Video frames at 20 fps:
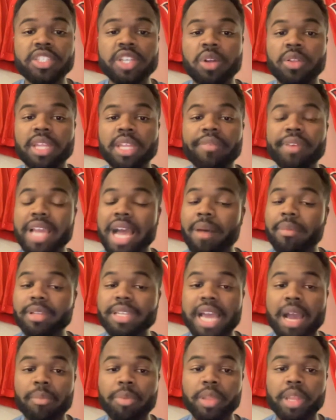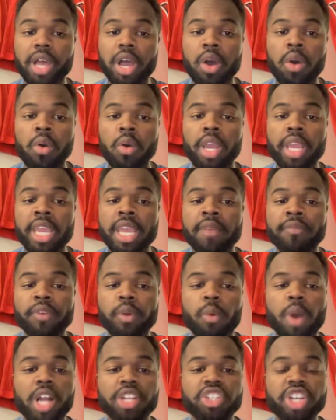So, leave a comment down below if
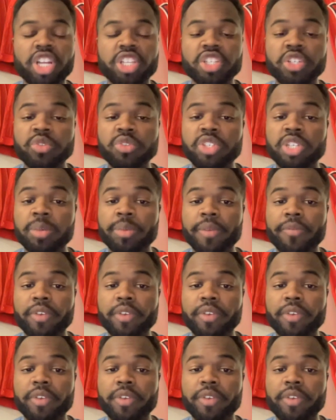you're watching on YouTube,